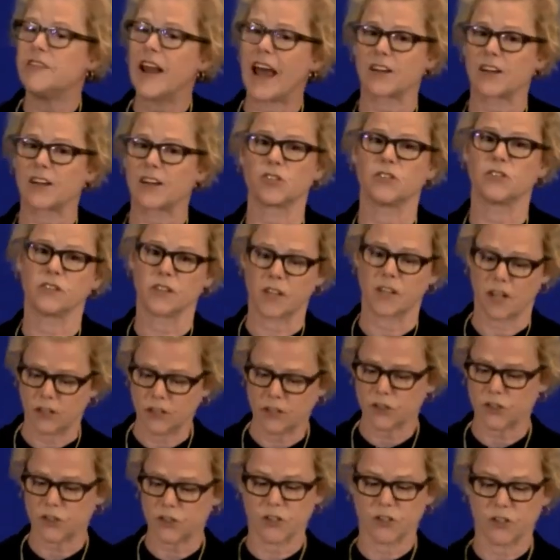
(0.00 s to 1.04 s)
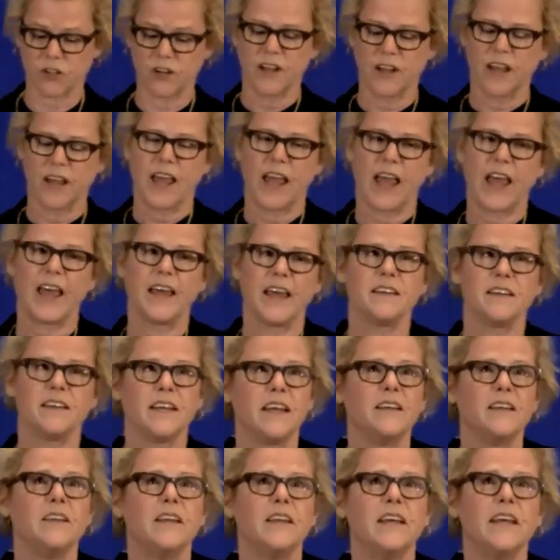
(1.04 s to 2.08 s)
of national culture,
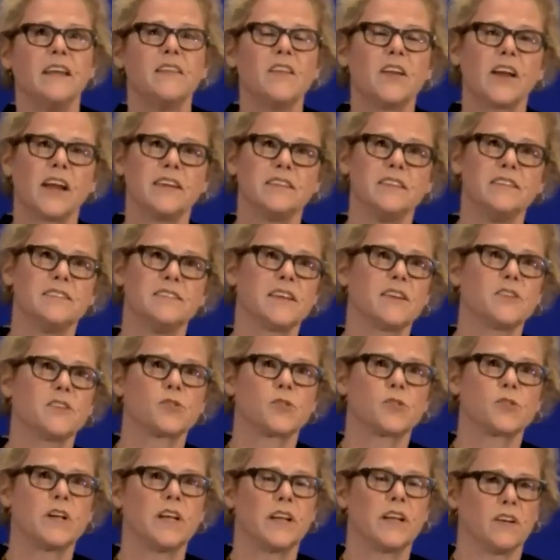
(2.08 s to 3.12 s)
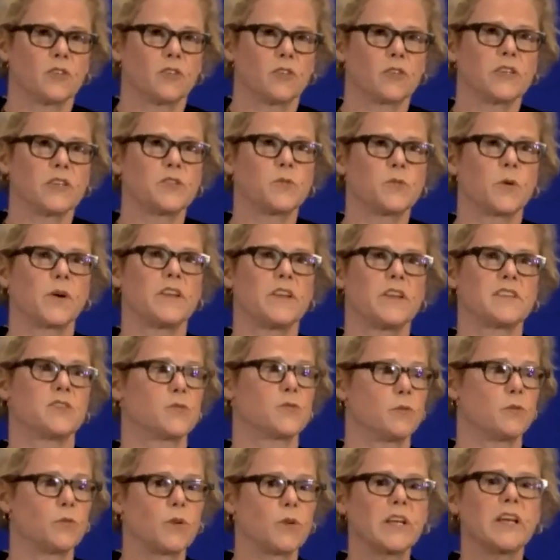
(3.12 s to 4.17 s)
and in in the 19th century and early 20th
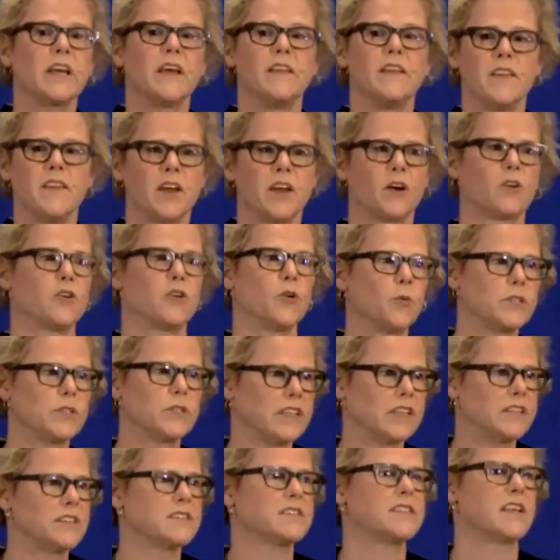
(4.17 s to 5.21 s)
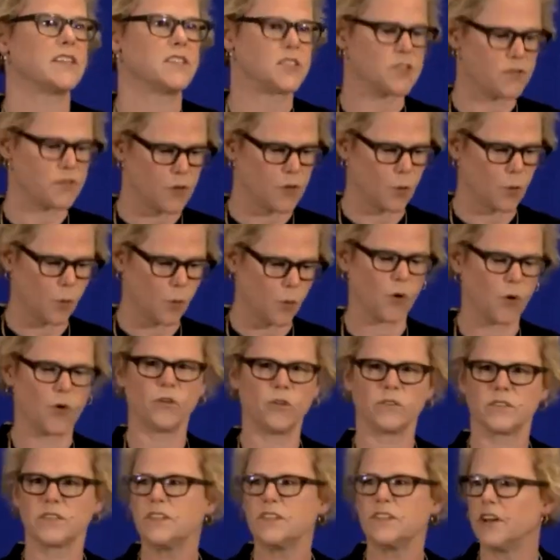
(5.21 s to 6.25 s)
century, really in the Arnoldian sense of the
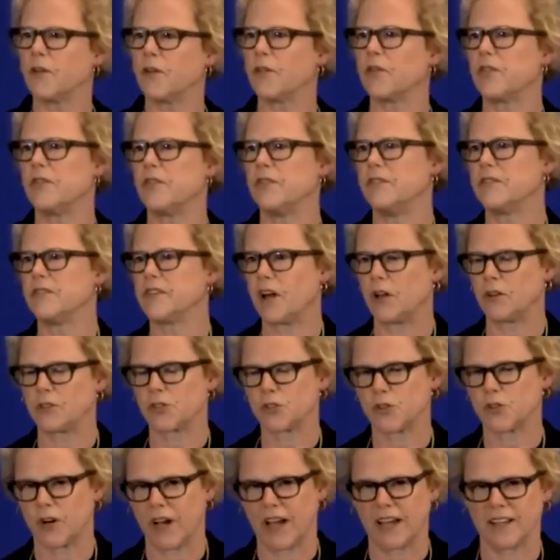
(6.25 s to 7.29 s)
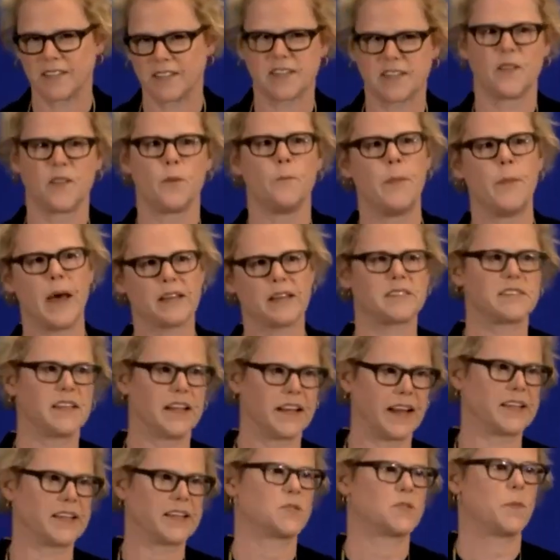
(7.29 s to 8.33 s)
world world, you know, culture as the
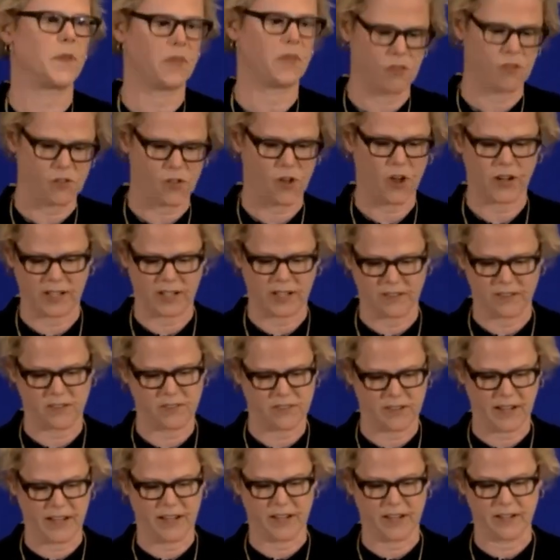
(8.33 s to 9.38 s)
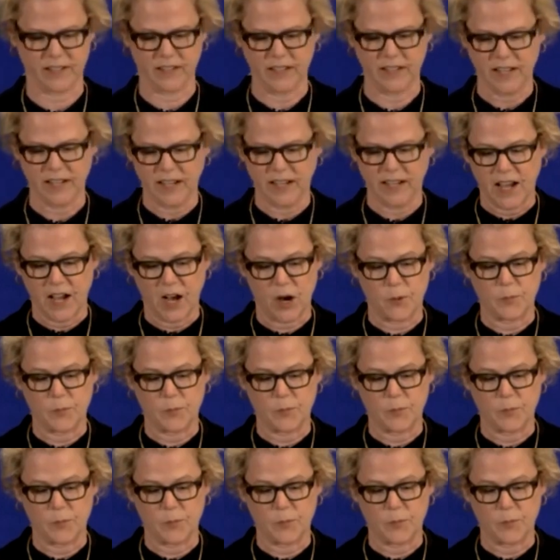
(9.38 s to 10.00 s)
best that has been thought and said.